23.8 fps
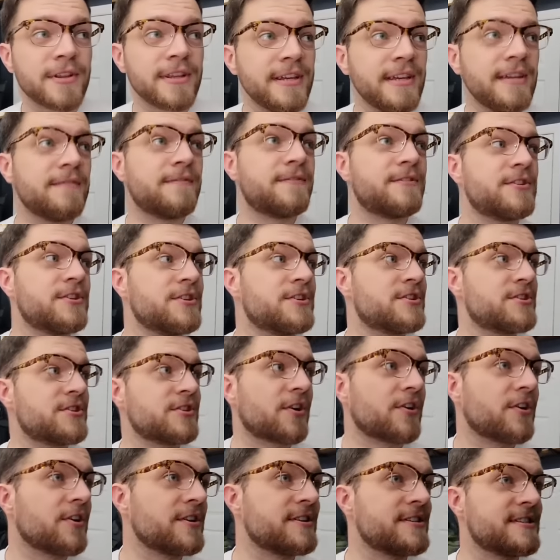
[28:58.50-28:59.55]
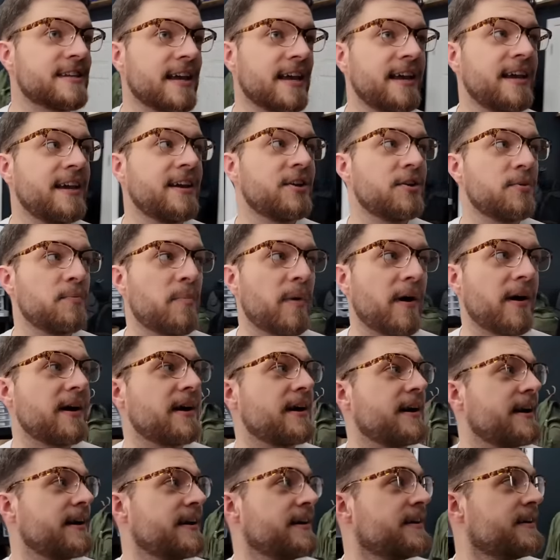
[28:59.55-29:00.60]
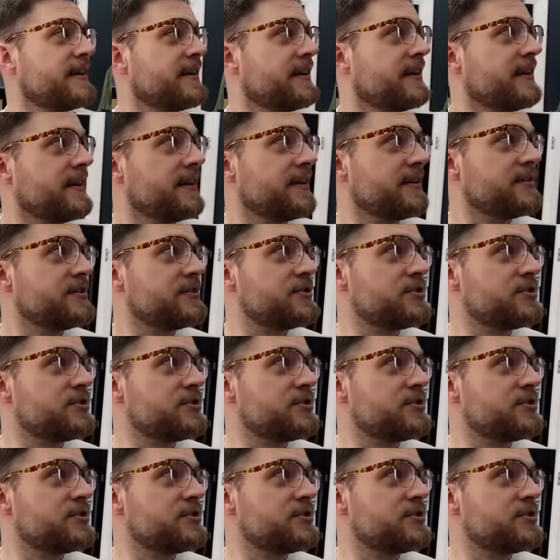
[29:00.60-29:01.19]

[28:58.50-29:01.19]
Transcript: uh, spare bedroom and a couple of sheds to